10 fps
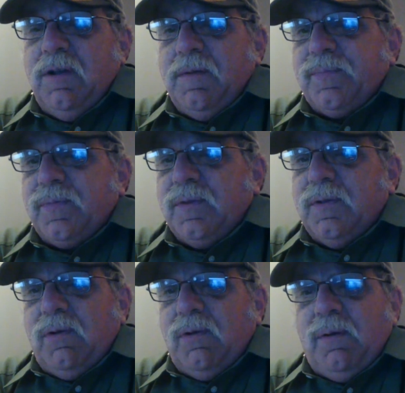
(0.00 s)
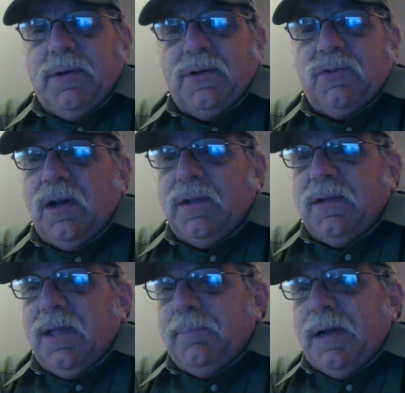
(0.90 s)
So I went and tried that
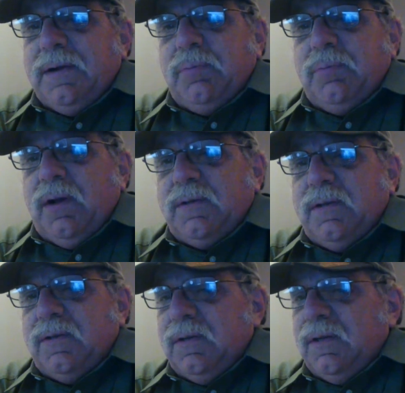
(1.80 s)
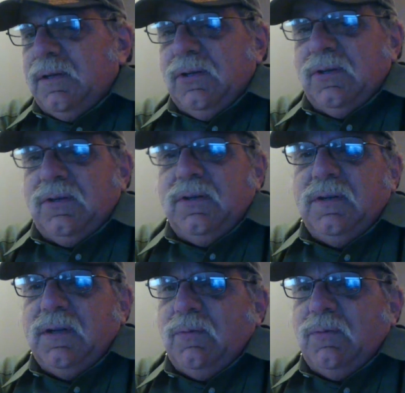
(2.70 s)
binding process, and it just did not work.